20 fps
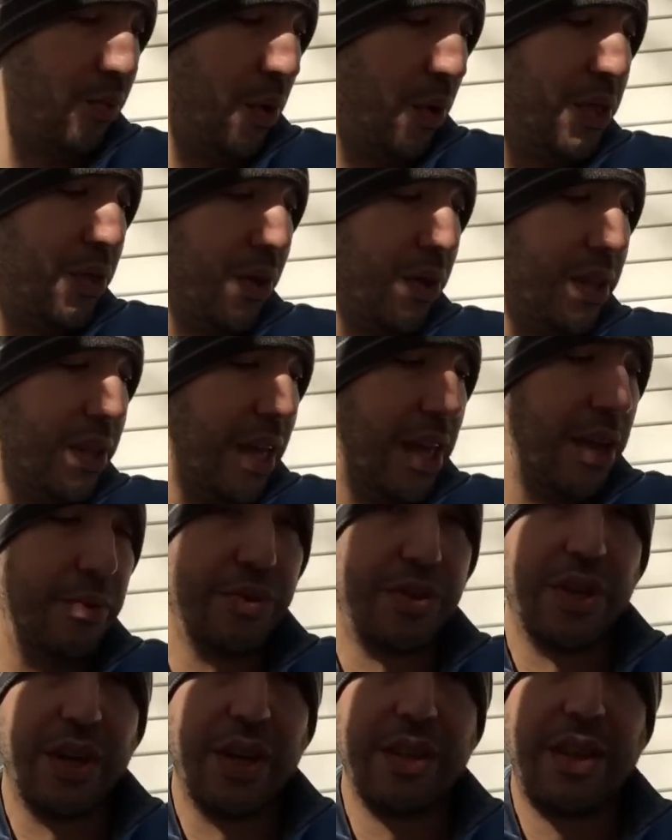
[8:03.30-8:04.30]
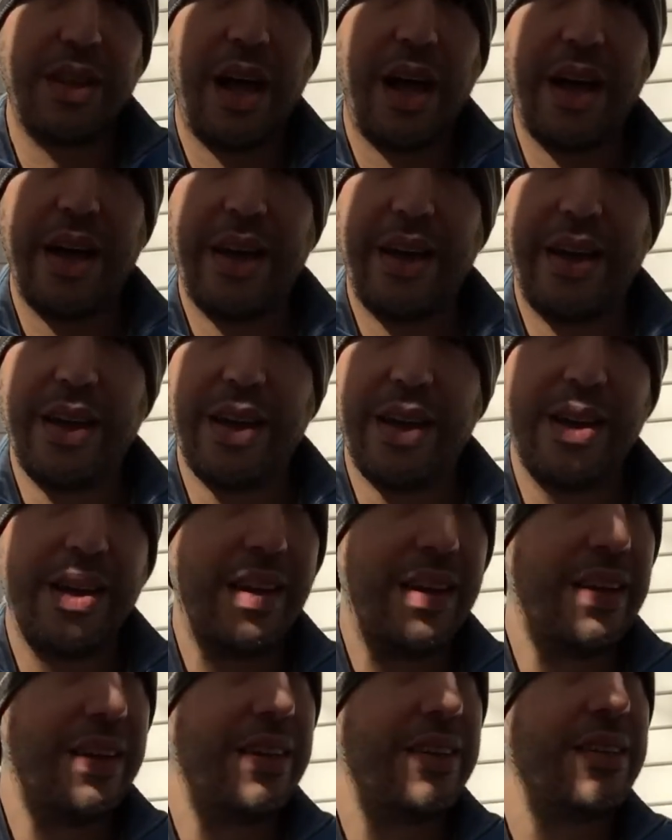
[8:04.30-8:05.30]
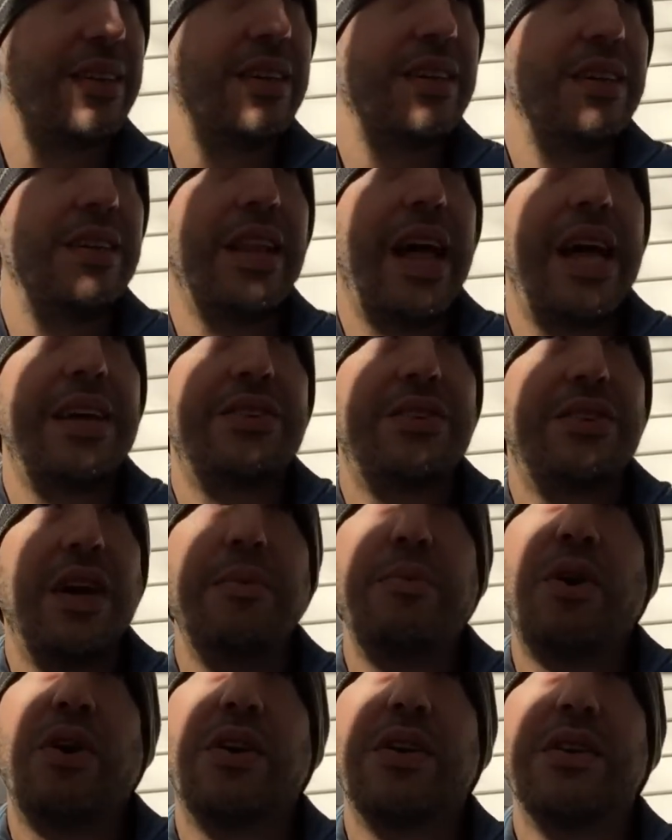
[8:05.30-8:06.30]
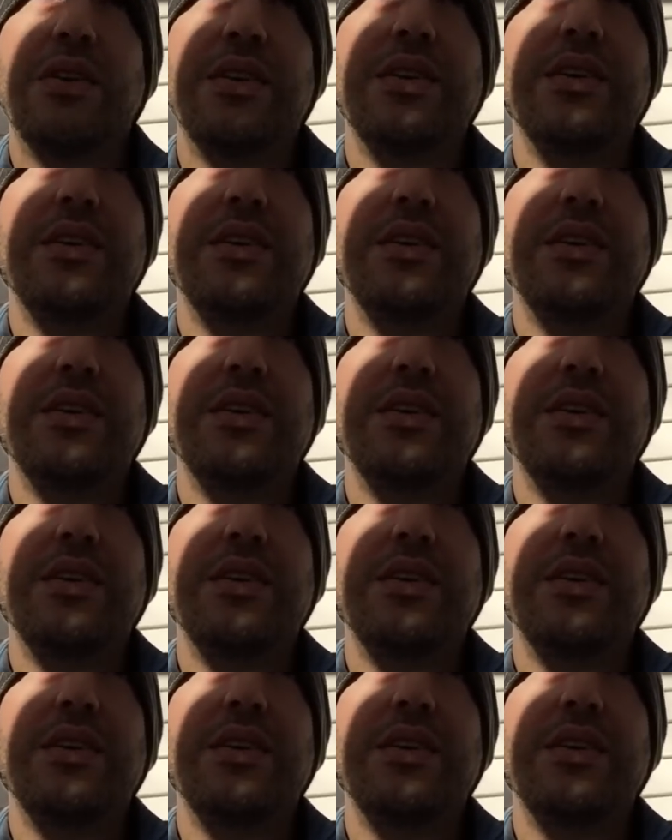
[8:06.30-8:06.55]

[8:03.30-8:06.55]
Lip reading: we thought that he was going to die last summer.